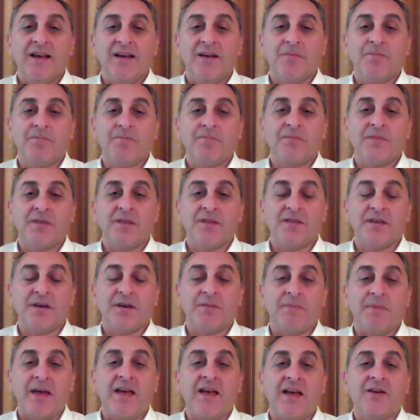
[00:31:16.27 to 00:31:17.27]
um,
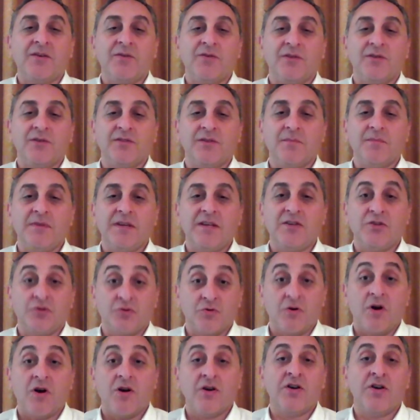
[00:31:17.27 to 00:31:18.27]
the panel to be
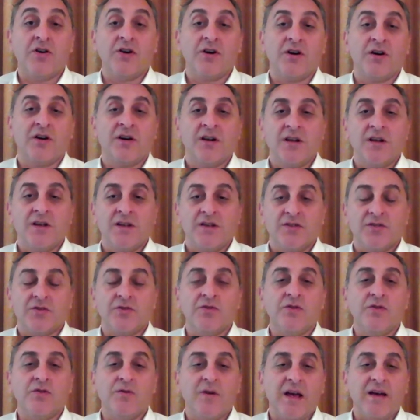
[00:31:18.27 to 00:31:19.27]
stronger so
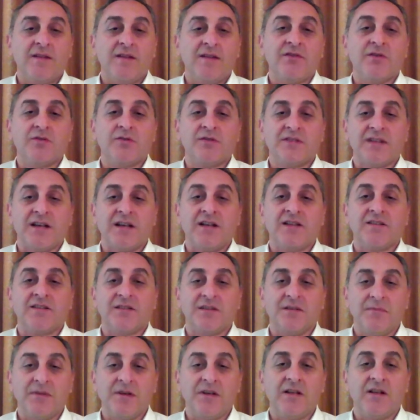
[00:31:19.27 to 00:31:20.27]
you have those cells
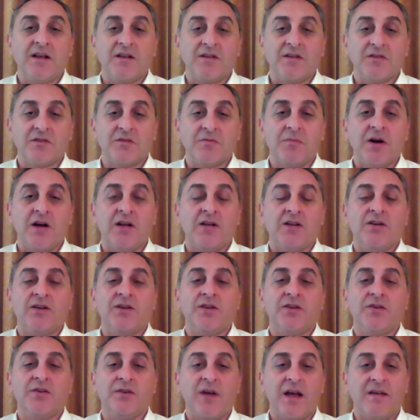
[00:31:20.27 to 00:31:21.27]
to be a lot
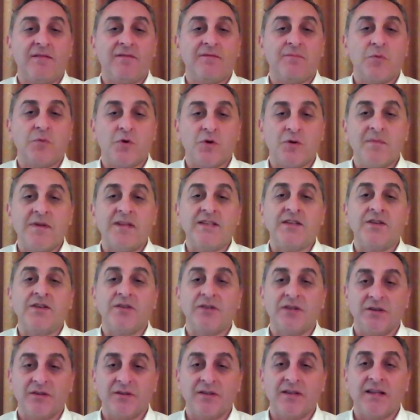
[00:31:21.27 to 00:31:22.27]
smaller, you have more
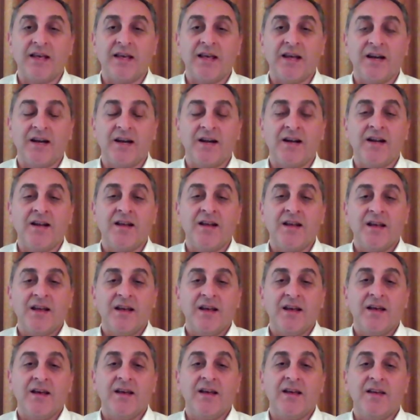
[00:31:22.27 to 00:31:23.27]
material there.
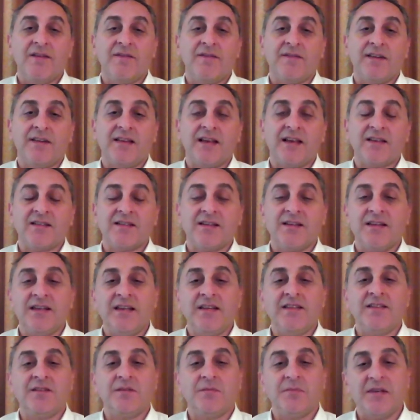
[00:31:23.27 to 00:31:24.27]
Uh, if it doesn't
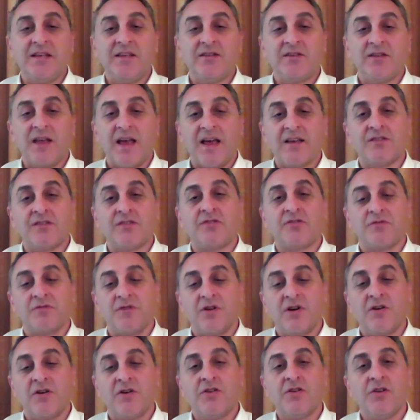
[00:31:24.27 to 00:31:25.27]
need to be as
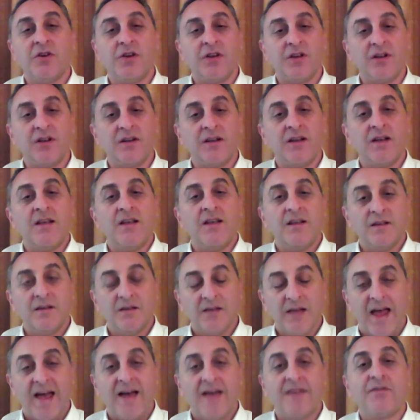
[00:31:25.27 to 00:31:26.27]
strong, you can
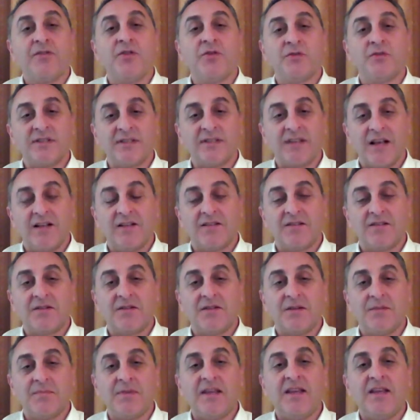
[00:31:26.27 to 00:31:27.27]
have those cells
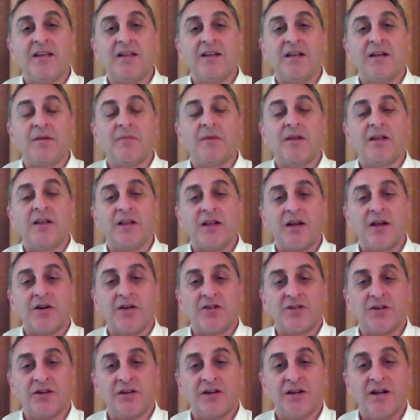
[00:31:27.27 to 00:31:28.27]
to be a little bit
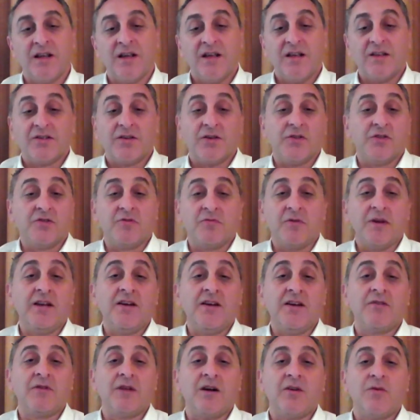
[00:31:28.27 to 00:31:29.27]
larger. So it's
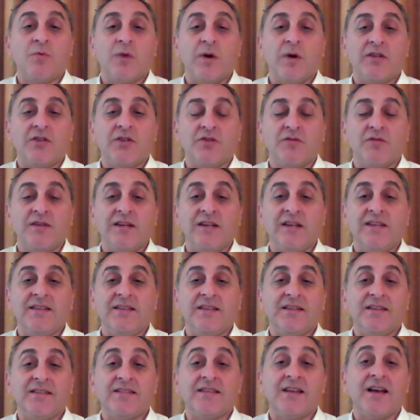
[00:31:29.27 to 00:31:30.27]
really around what you need
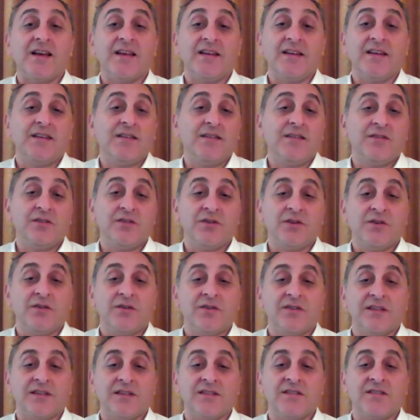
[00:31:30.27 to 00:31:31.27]
to design into
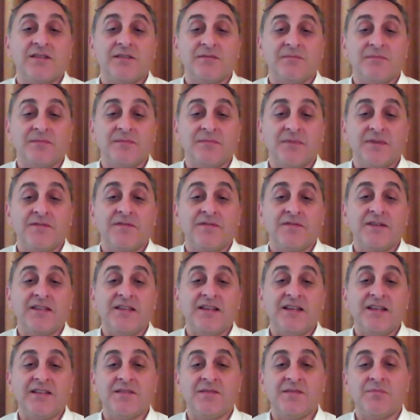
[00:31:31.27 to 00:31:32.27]
your system.
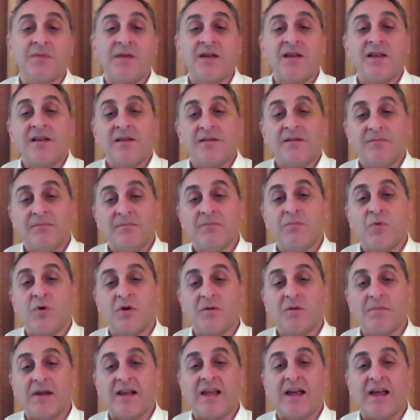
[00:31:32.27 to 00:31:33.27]
It needs
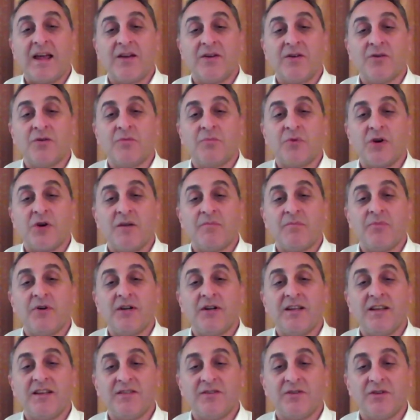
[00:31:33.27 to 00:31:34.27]
more mechanical
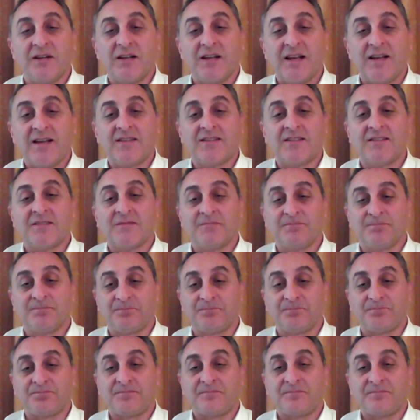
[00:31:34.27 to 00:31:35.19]
properties or less.